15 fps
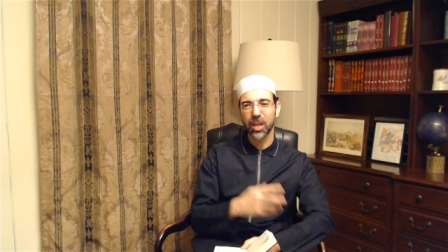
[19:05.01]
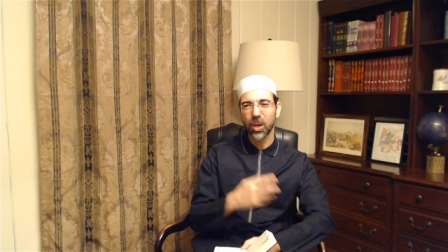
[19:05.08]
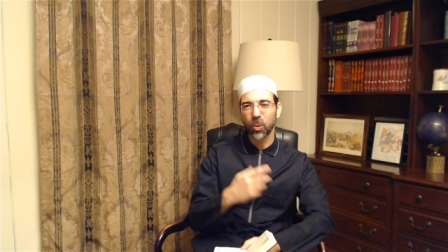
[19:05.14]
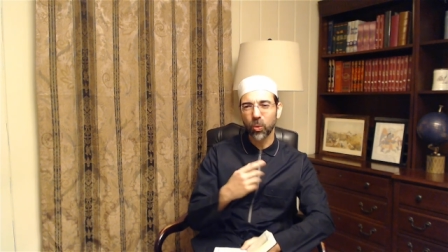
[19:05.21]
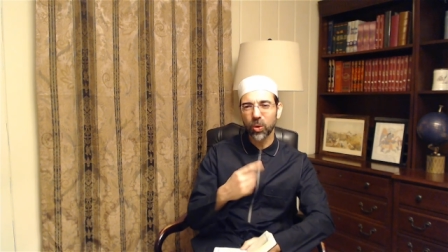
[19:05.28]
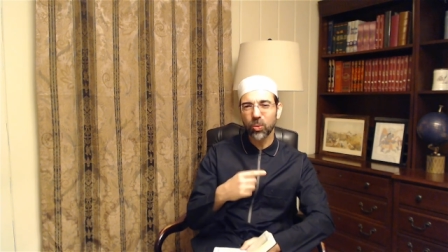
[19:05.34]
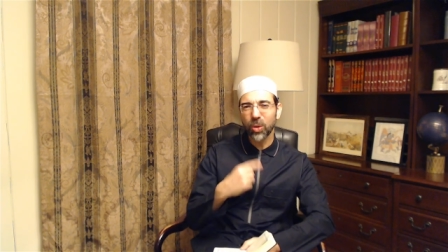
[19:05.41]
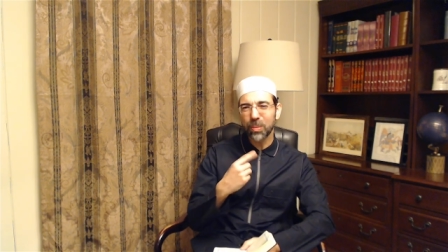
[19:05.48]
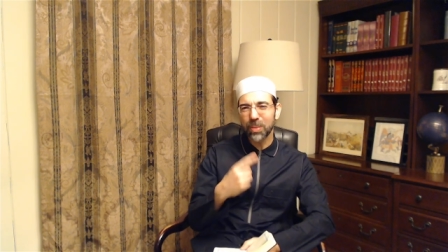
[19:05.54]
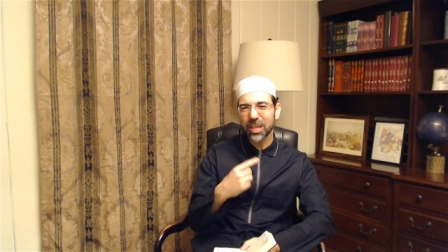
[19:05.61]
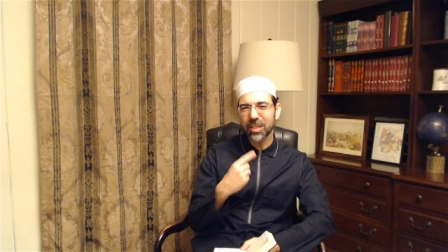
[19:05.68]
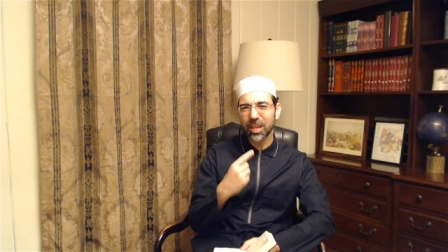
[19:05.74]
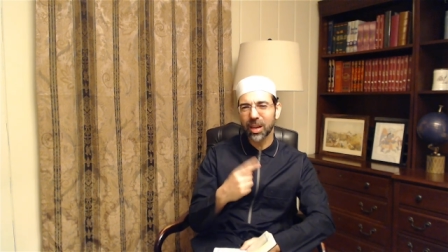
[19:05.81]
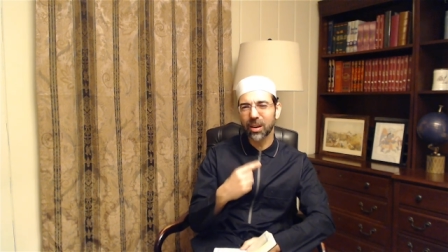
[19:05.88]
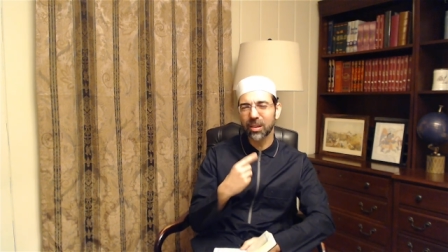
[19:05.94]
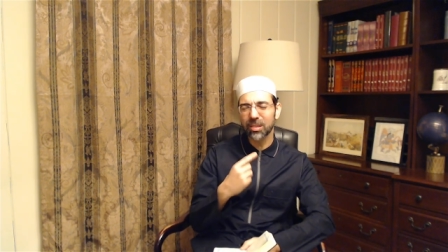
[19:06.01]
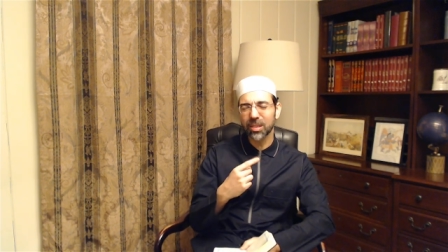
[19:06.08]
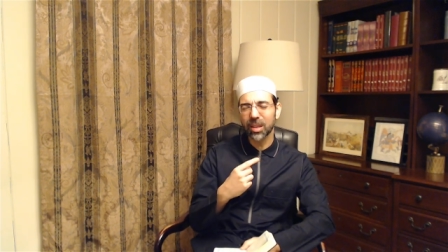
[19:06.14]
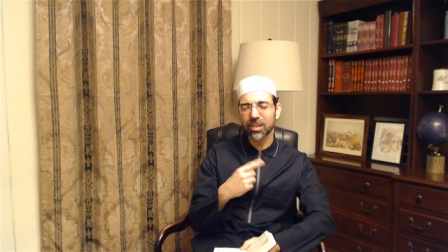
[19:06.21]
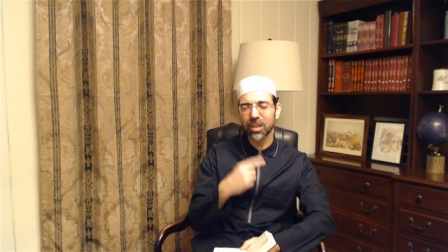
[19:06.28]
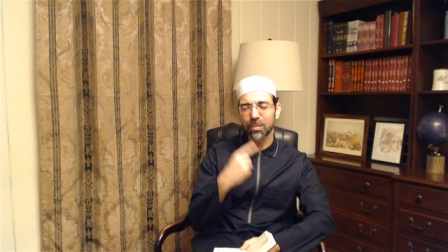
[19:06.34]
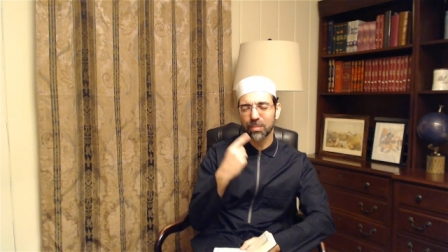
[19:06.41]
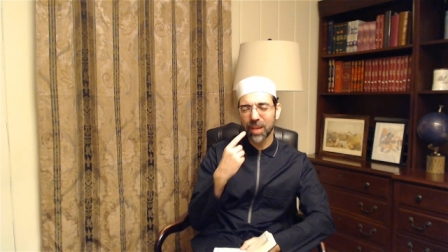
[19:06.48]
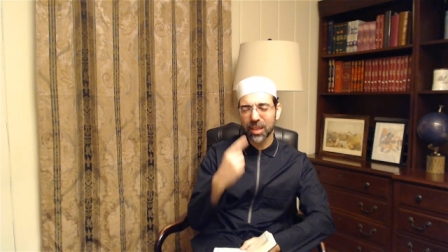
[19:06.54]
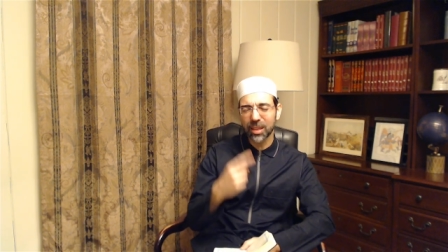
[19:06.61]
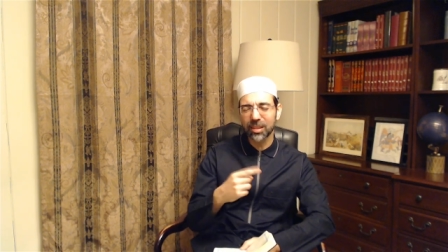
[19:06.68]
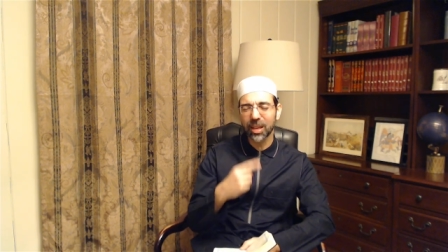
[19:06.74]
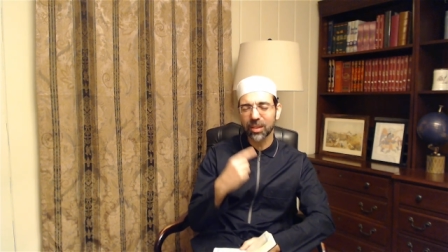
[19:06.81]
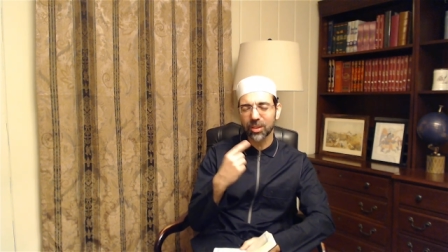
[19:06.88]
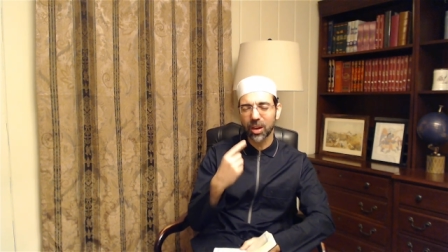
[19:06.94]
when we busy ourselves and
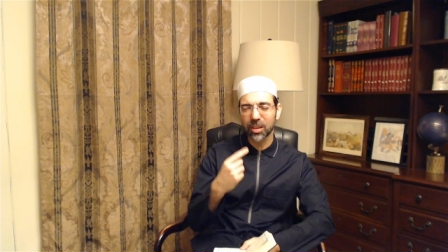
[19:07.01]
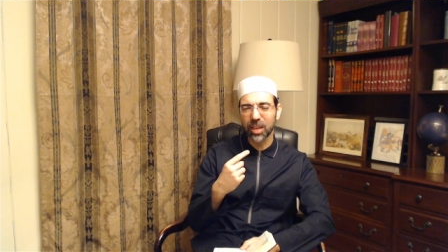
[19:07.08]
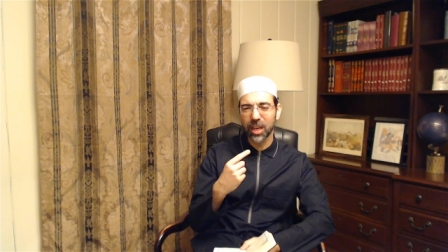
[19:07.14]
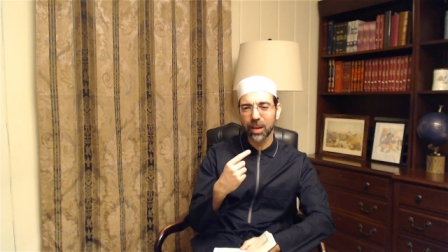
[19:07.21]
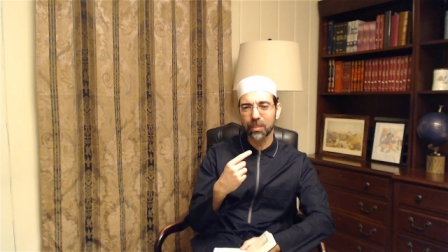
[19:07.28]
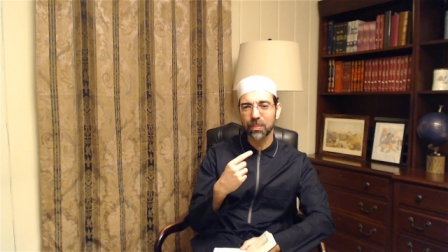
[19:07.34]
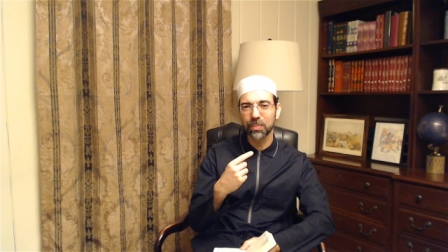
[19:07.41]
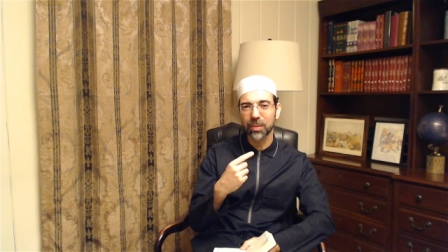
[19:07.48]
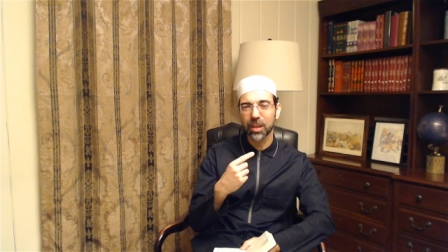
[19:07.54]
meditate on Him.